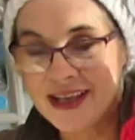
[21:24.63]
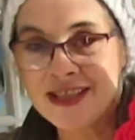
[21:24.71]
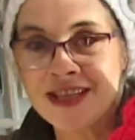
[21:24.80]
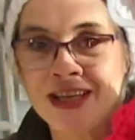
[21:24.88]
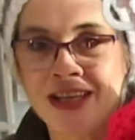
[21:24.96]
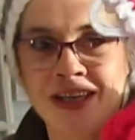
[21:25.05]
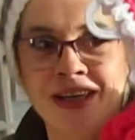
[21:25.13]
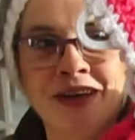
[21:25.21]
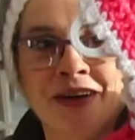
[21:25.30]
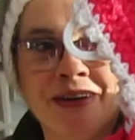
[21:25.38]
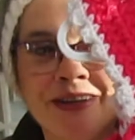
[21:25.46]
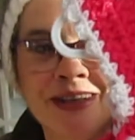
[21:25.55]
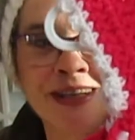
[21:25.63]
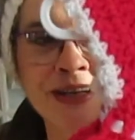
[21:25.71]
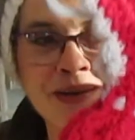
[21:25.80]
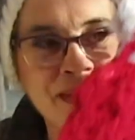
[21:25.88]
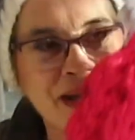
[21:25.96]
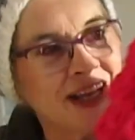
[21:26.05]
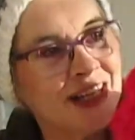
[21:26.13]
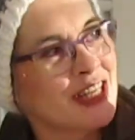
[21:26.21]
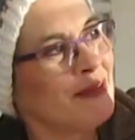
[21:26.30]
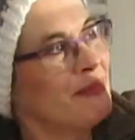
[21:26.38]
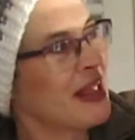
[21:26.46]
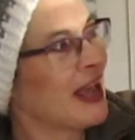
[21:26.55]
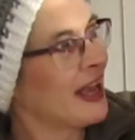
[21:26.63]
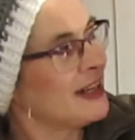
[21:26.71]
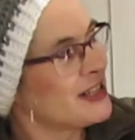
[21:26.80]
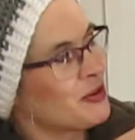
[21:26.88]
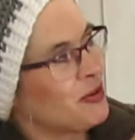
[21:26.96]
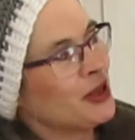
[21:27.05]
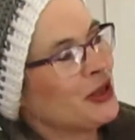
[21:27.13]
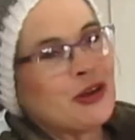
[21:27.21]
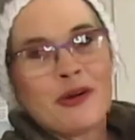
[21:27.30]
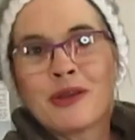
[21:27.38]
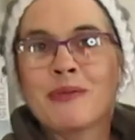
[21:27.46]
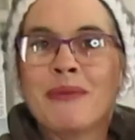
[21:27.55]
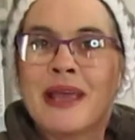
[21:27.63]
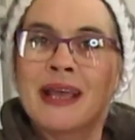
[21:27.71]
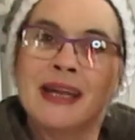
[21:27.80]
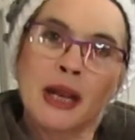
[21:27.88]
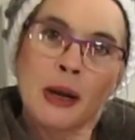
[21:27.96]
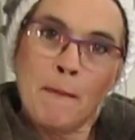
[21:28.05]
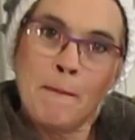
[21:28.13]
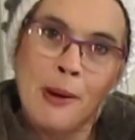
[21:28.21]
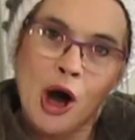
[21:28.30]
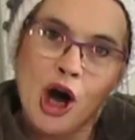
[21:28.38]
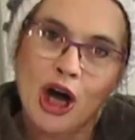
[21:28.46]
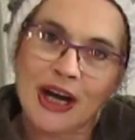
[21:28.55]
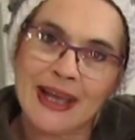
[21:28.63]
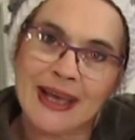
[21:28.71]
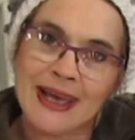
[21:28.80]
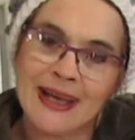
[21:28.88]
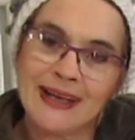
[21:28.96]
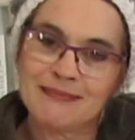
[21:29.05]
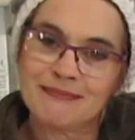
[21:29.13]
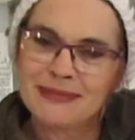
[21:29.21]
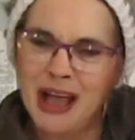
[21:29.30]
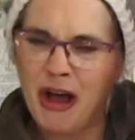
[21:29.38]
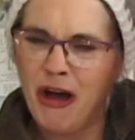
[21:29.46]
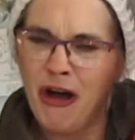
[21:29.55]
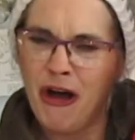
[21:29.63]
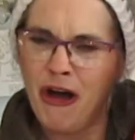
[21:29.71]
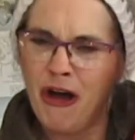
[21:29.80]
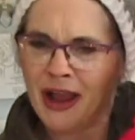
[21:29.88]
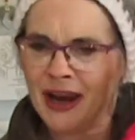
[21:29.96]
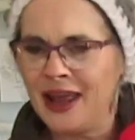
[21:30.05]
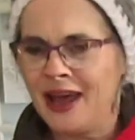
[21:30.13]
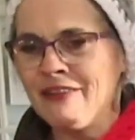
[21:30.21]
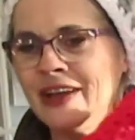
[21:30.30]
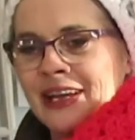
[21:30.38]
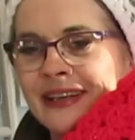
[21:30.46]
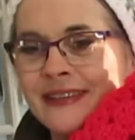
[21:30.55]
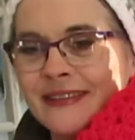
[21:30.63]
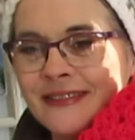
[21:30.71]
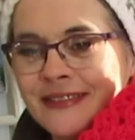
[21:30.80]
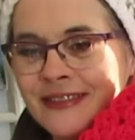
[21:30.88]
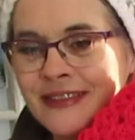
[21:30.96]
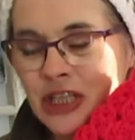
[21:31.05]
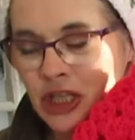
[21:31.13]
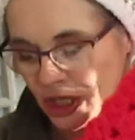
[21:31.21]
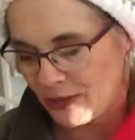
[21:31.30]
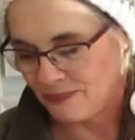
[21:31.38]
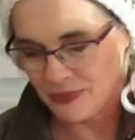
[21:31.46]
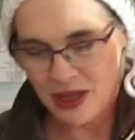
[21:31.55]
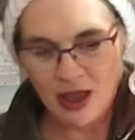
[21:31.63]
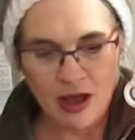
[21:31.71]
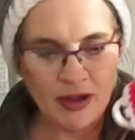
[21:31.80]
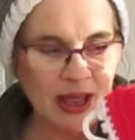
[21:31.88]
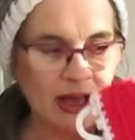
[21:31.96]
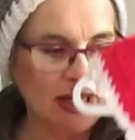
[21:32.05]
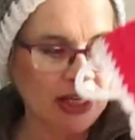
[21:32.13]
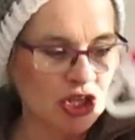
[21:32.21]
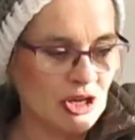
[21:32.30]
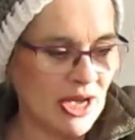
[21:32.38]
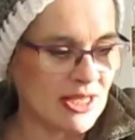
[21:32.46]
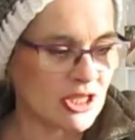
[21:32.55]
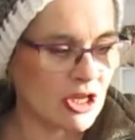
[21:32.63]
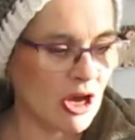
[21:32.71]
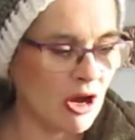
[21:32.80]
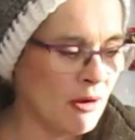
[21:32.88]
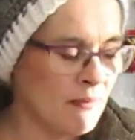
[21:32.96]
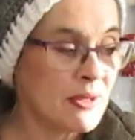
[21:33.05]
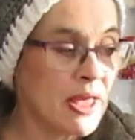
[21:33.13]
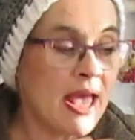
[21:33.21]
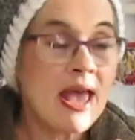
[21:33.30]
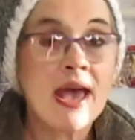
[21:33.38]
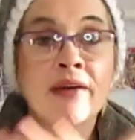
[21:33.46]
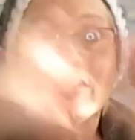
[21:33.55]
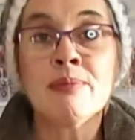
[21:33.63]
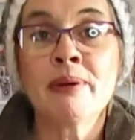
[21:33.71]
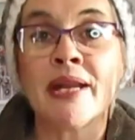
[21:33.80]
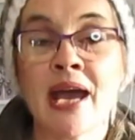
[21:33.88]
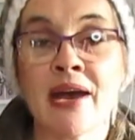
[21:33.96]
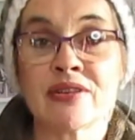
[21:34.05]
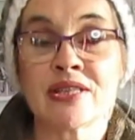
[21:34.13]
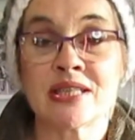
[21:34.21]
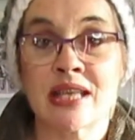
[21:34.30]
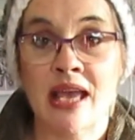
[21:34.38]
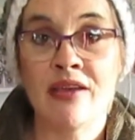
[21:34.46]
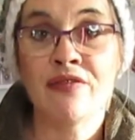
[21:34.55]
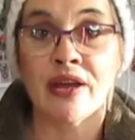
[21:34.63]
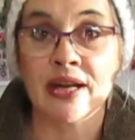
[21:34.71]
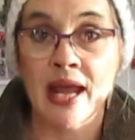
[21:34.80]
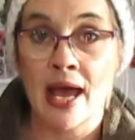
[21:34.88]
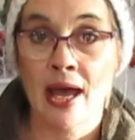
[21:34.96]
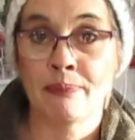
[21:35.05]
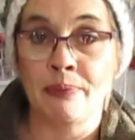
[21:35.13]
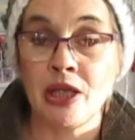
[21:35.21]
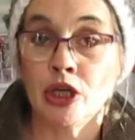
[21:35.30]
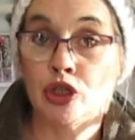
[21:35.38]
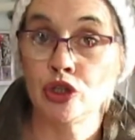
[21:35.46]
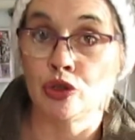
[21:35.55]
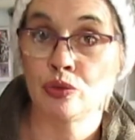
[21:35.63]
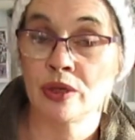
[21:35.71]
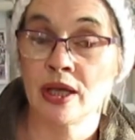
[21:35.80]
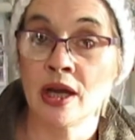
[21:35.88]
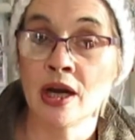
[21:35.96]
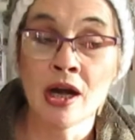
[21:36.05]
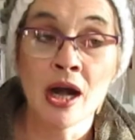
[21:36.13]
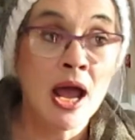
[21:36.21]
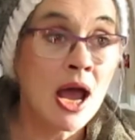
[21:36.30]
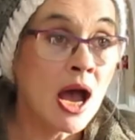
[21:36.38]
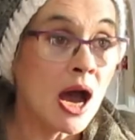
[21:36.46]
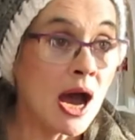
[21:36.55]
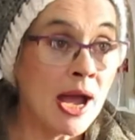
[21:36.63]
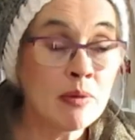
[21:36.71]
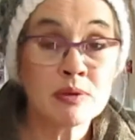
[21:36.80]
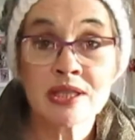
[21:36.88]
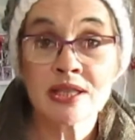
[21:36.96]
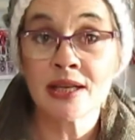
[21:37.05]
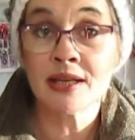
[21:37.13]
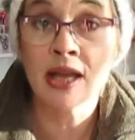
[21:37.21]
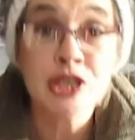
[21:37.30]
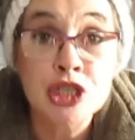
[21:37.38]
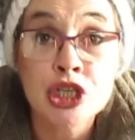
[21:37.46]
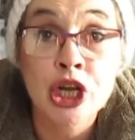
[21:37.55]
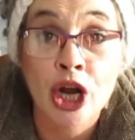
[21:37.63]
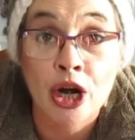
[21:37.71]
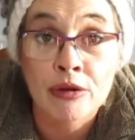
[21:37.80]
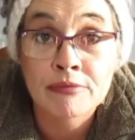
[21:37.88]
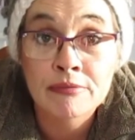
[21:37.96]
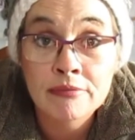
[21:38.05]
It's cute. Can you imagine? And so, you know, you make a little bonnet. Oh, I love it. It's cute. Okay, I'll let you guys go. Everybody have a safe and happy new year. I will see you next year.